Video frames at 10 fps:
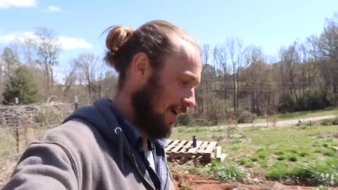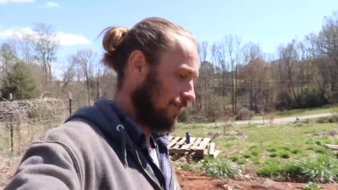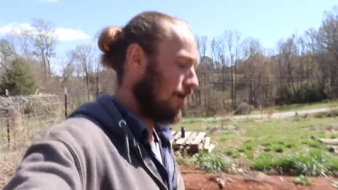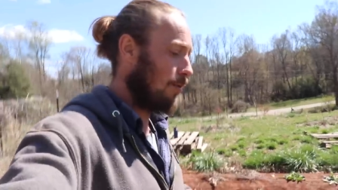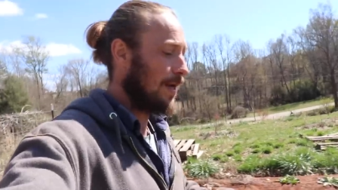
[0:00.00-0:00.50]

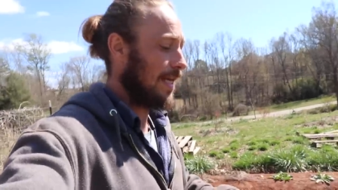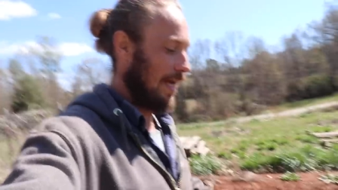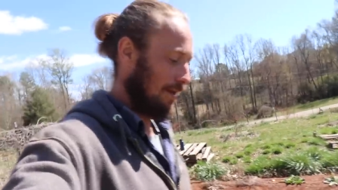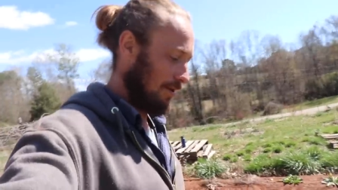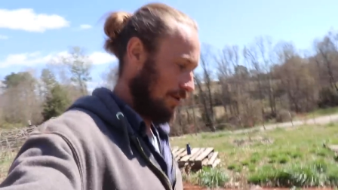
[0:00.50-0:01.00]
That's all we
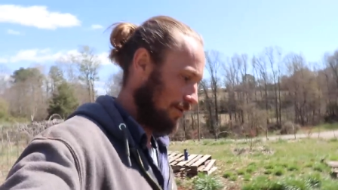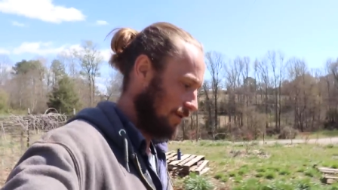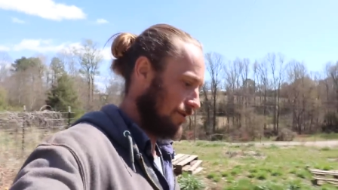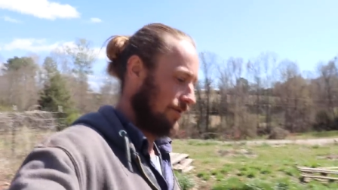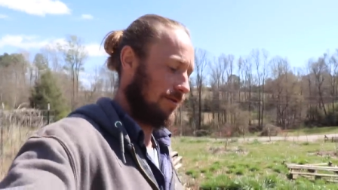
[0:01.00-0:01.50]
can do
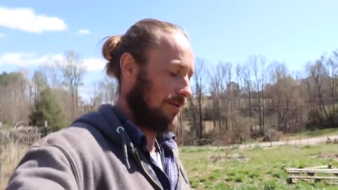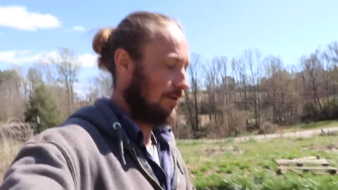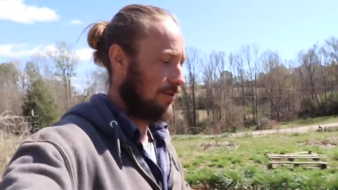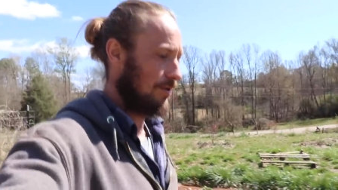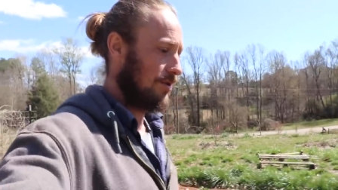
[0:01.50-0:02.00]
is
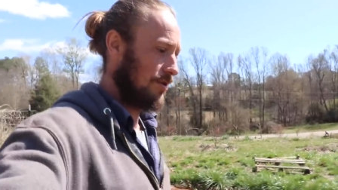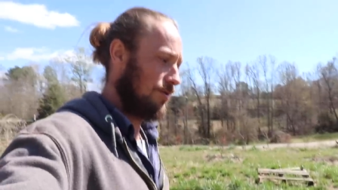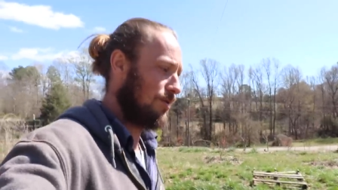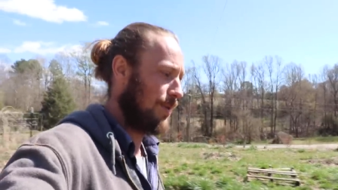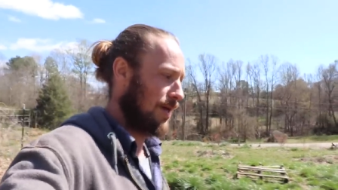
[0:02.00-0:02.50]
just
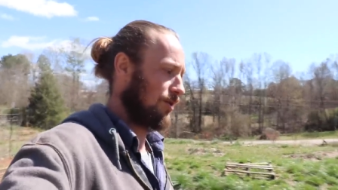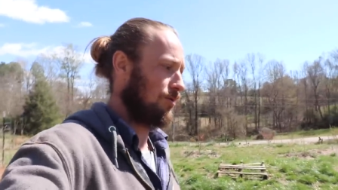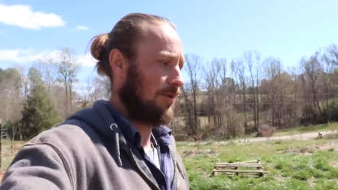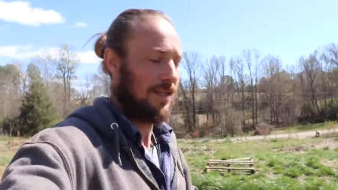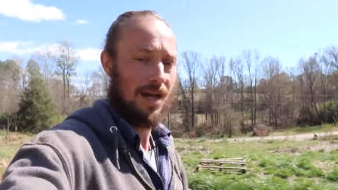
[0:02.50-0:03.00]
do the
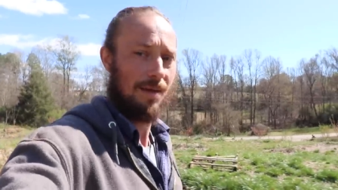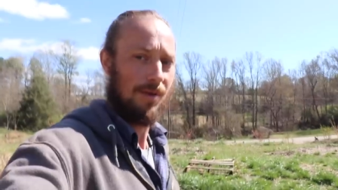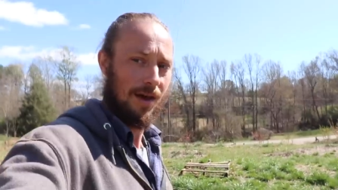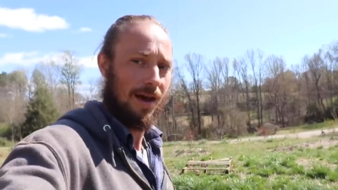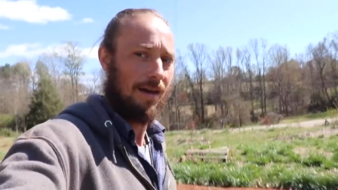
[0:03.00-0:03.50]
best with the time
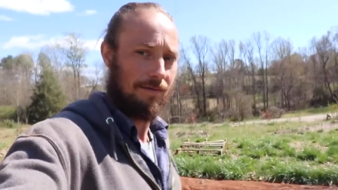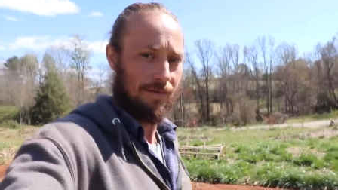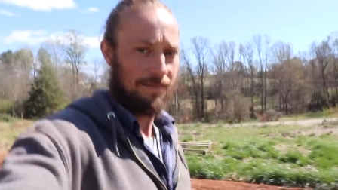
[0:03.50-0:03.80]
you have.